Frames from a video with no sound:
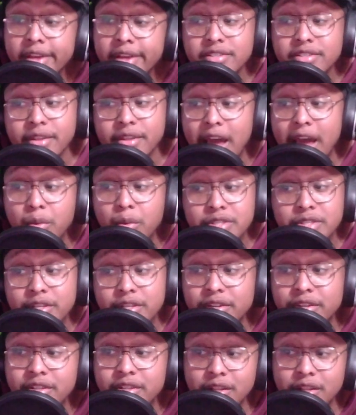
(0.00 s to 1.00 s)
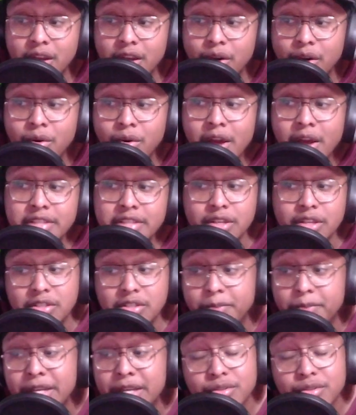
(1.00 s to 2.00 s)
So that was good to know. So
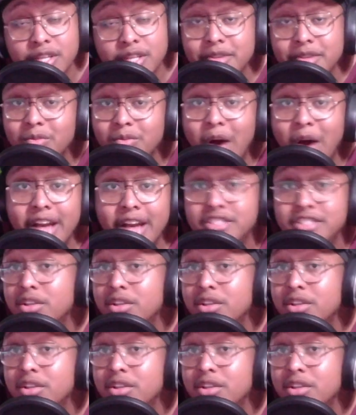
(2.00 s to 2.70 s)
special teams wise,